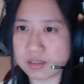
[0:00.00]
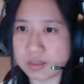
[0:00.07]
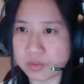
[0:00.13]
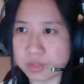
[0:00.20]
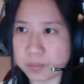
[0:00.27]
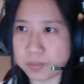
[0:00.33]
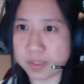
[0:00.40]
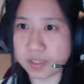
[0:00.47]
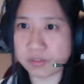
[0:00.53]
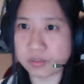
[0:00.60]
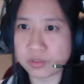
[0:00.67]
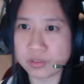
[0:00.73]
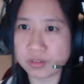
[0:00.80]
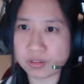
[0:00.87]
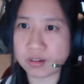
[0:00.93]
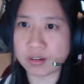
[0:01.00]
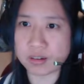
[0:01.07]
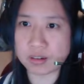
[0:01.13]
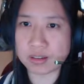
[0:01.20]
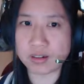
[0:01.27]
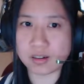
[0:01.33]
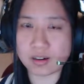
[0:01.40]
respectful
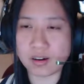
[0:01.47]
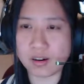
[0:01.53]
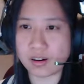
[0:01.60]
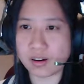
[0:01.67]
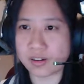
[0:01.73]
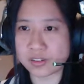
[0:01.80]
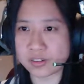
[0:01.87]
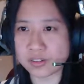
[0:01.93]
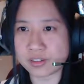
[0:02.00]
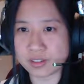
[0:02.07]
on